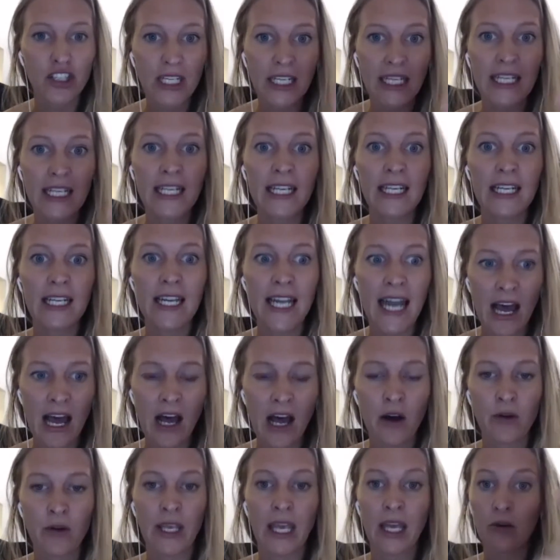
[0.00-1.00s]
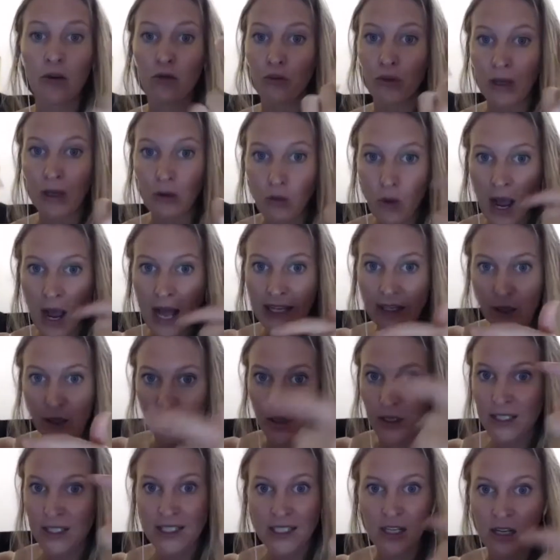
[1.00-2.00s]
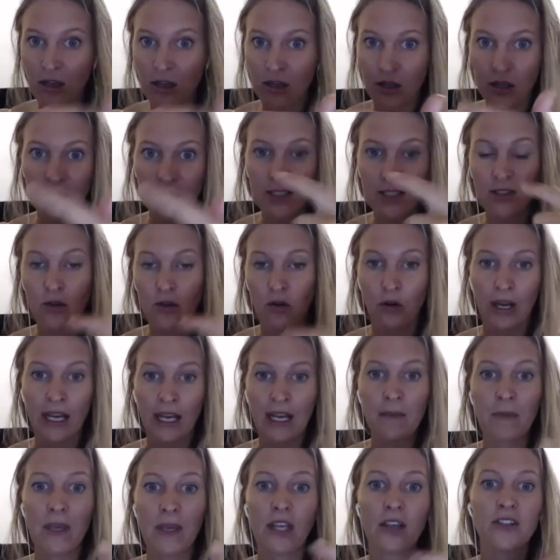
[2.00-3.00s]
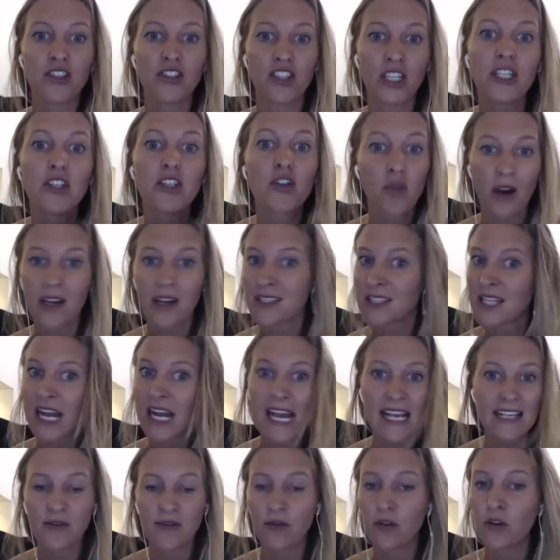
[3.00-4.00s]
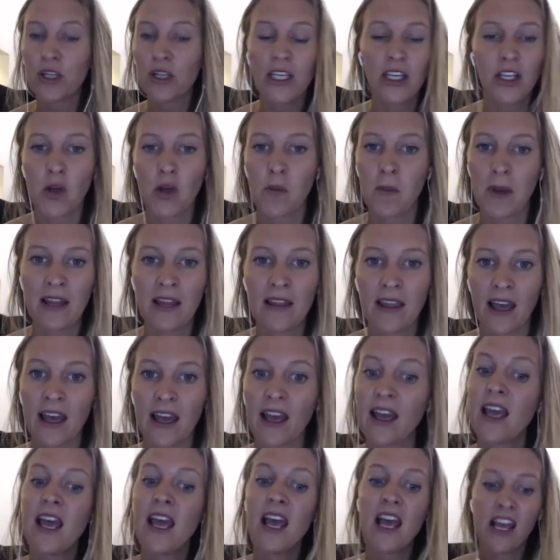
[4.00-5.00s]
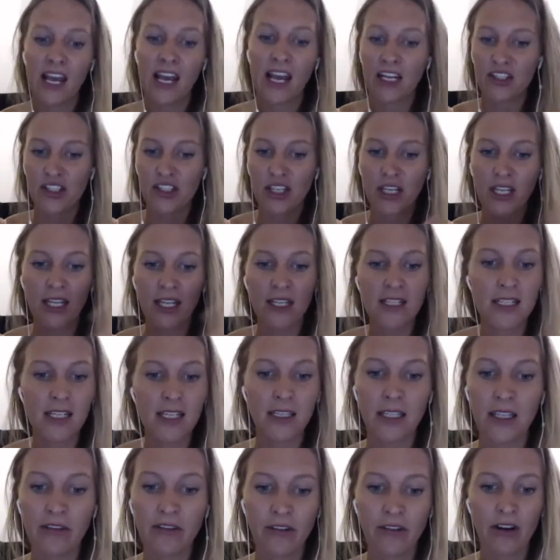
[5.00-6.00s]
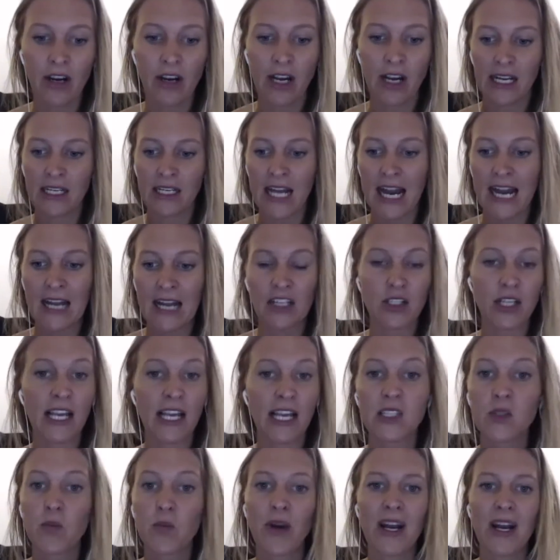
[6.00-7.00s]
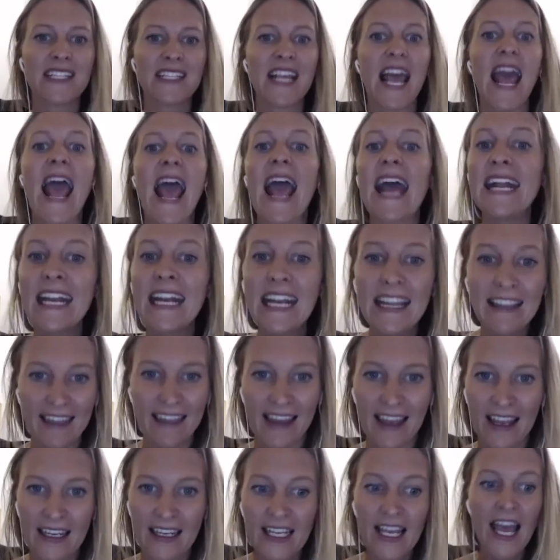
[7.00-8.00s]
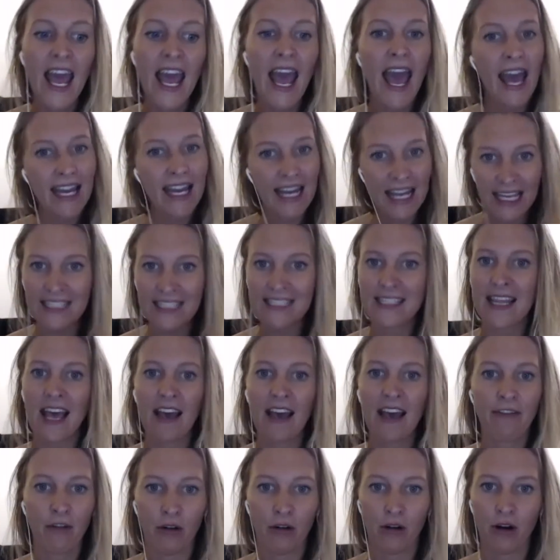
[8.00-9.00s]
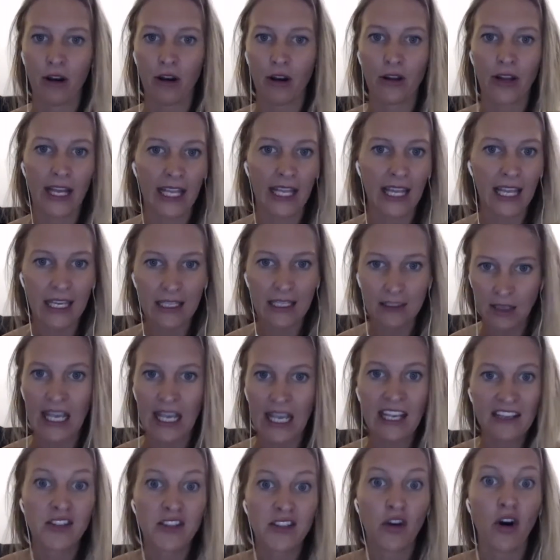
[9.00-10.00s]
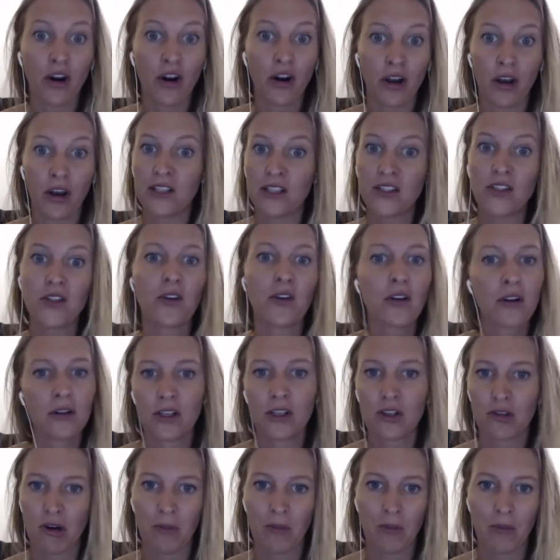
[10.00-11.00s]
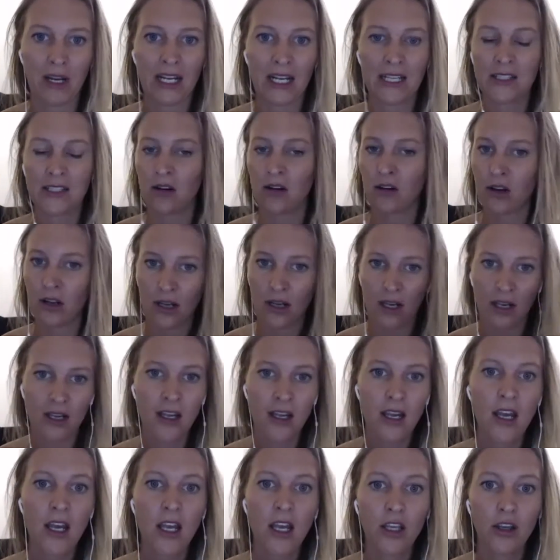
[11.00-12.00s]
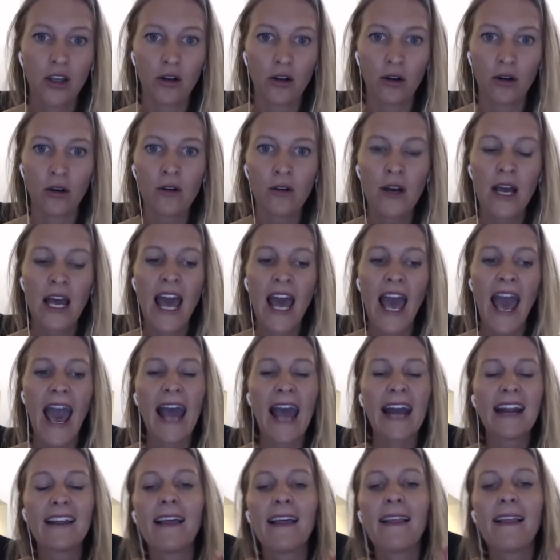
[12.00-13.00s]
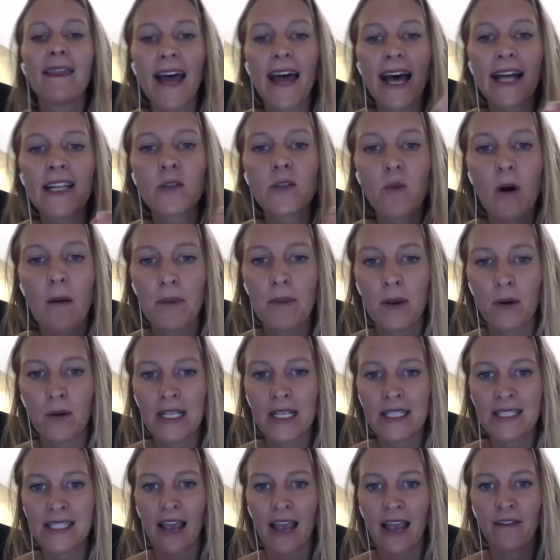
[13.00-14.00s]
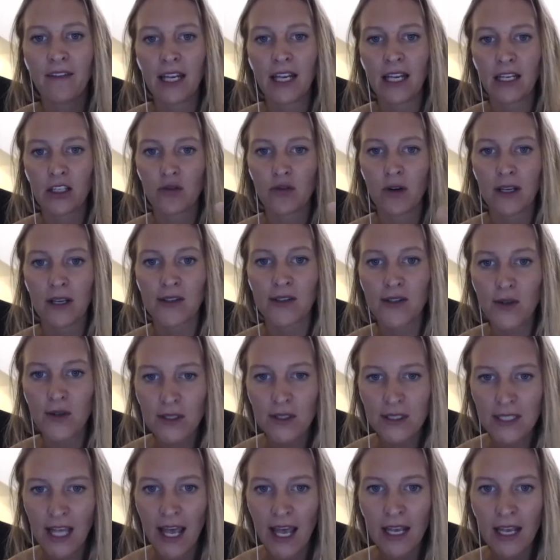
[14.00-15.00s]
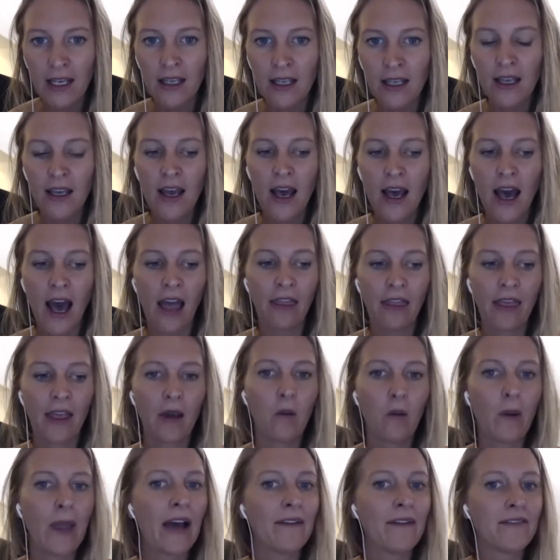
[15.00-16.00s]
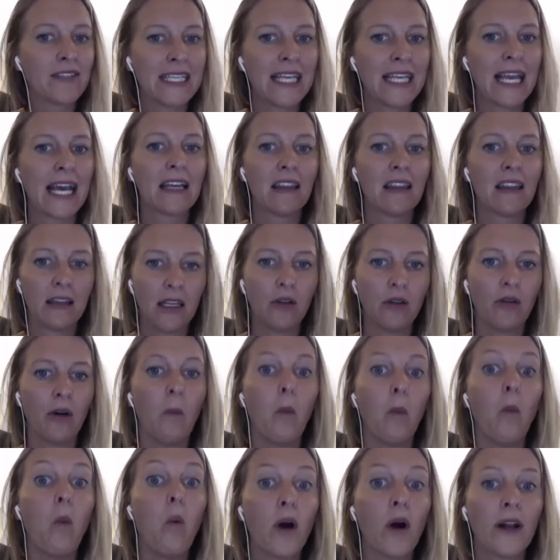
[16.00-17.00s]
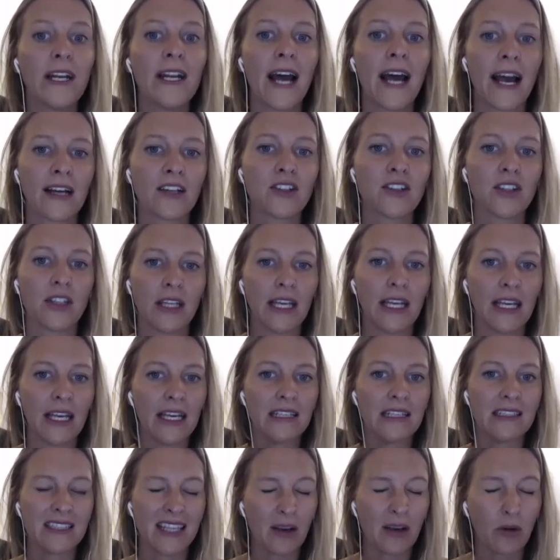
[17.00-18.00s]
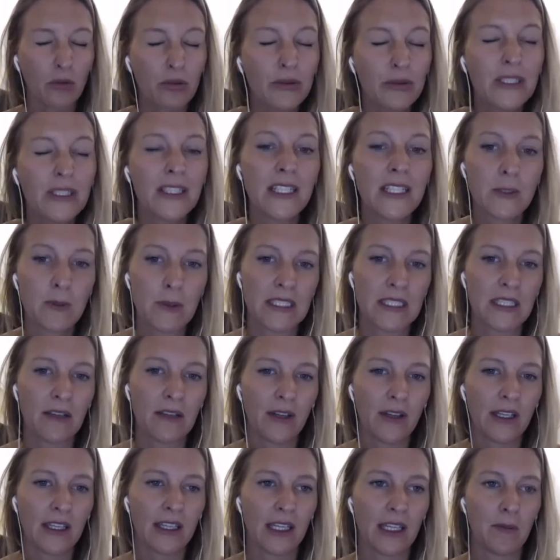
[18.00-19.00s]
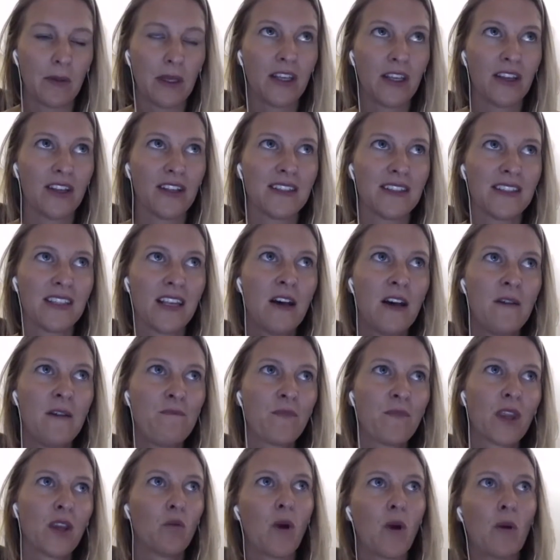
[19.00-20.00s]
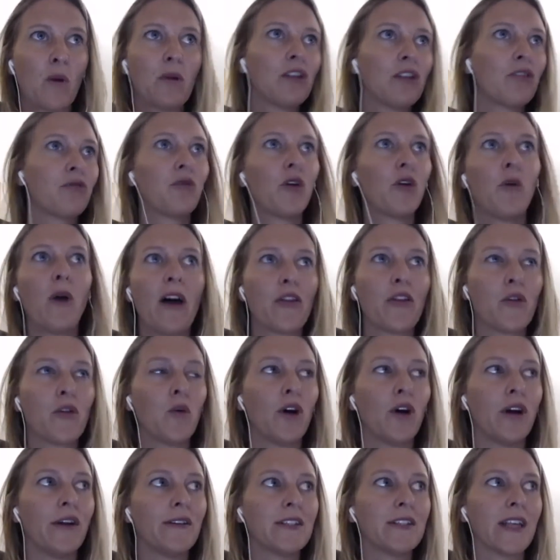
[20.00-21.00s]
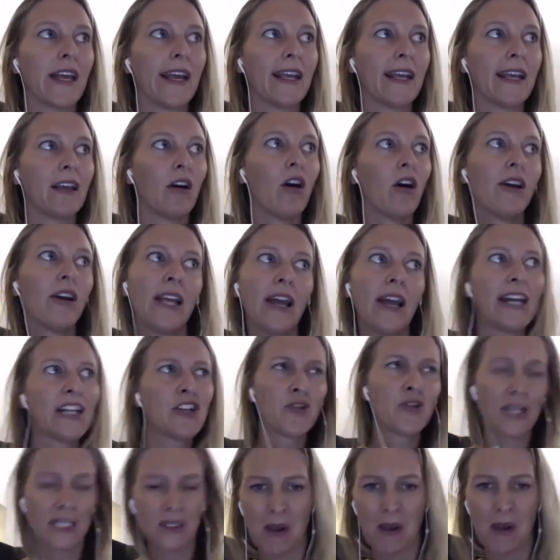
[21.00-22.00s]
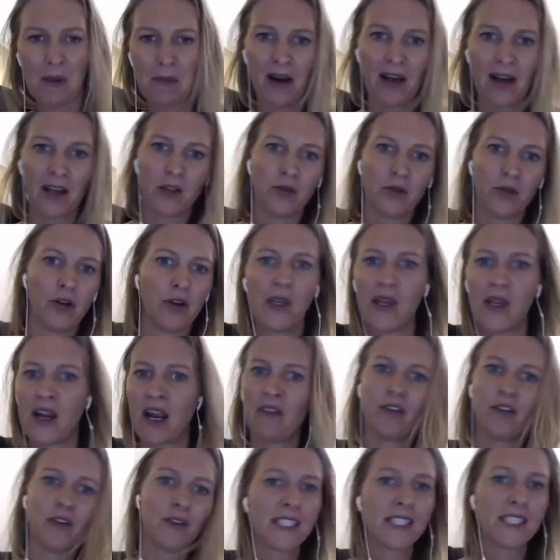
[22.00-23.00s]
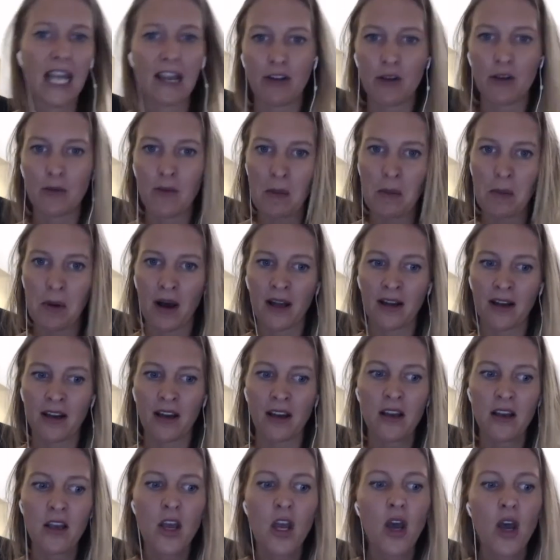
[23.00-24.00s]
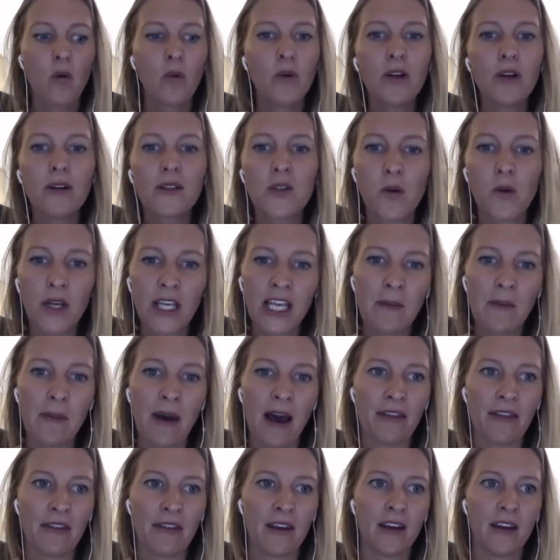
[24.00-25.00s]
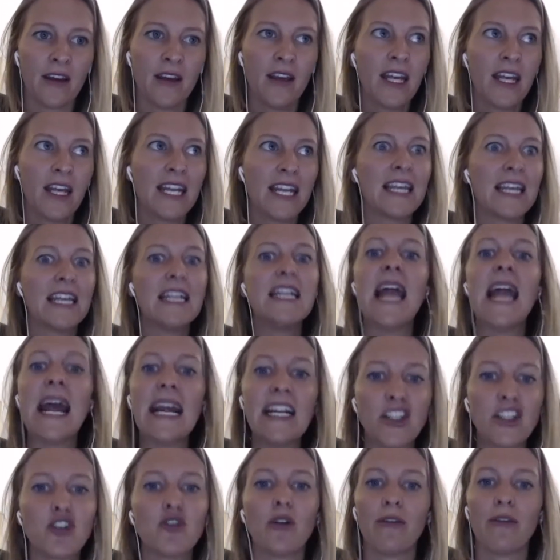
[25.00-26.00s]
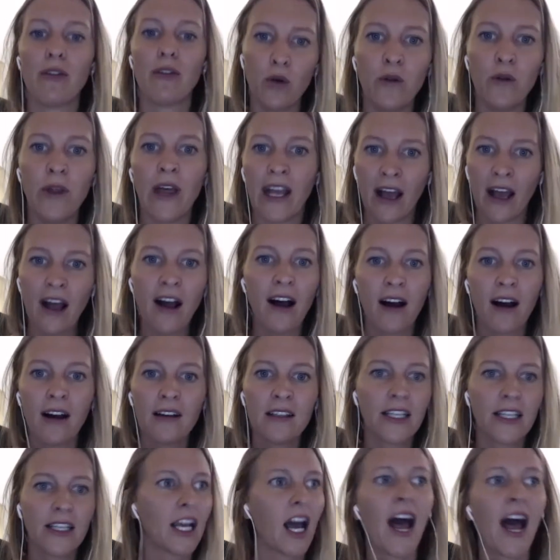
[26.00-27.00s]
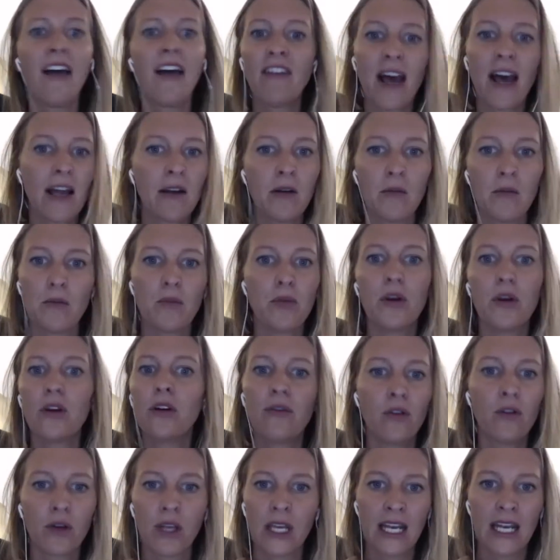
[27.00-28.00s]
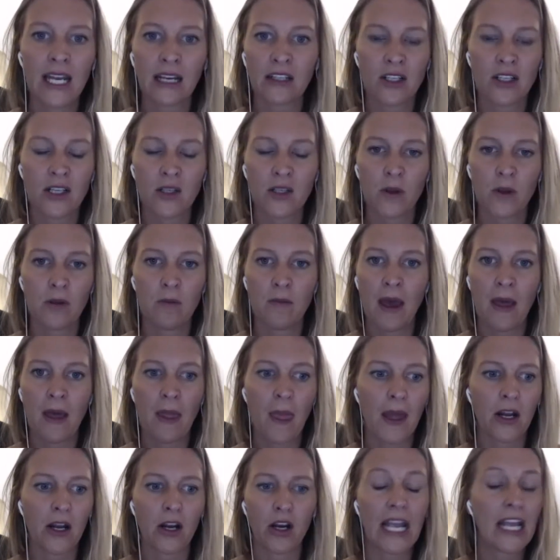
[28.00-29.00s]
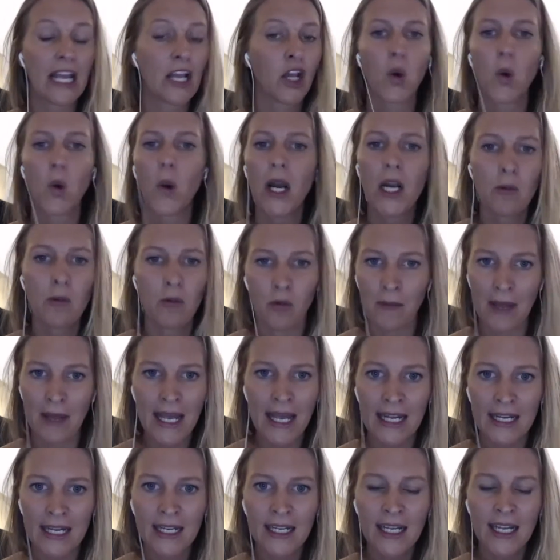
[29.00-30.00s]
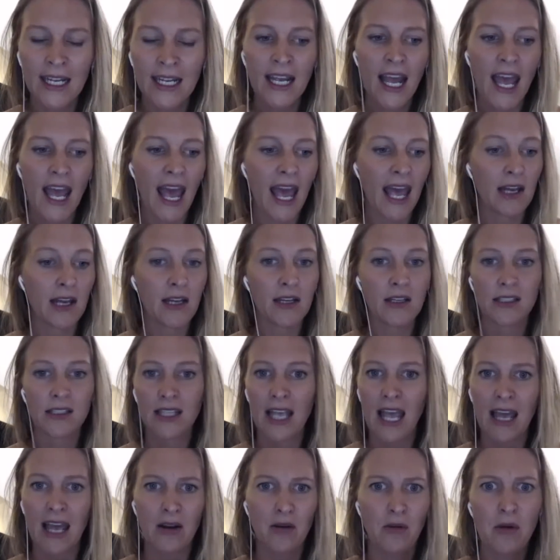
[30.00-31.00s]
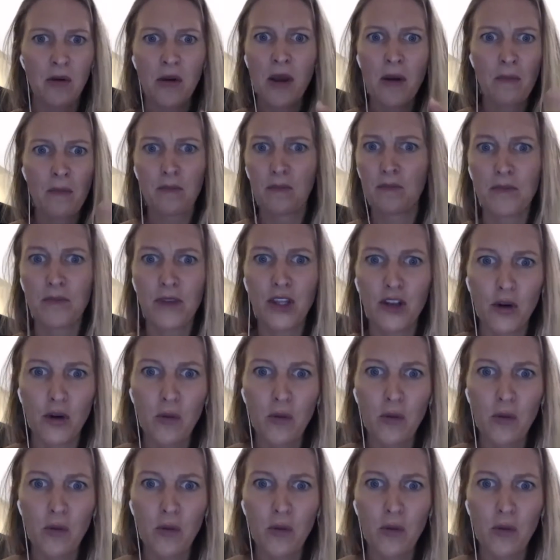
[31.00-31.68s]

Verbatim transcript: she now can rewire her, st- her story because she trusts that he's fully going to be there and she yeah. can deliver and, and express anything and he's there for her like he he's got her he's not going to drop it he's not going to you know and i think that's what building safety and trust looks like i think we have to get clear on what it actually is like really specifically because when we throw out the words like oh yeah i trust my partner or yeah i feel safe with my partner we're not talking about the the nature of who they are like i've had mm. beautiful connections with men that are incredible men and and you know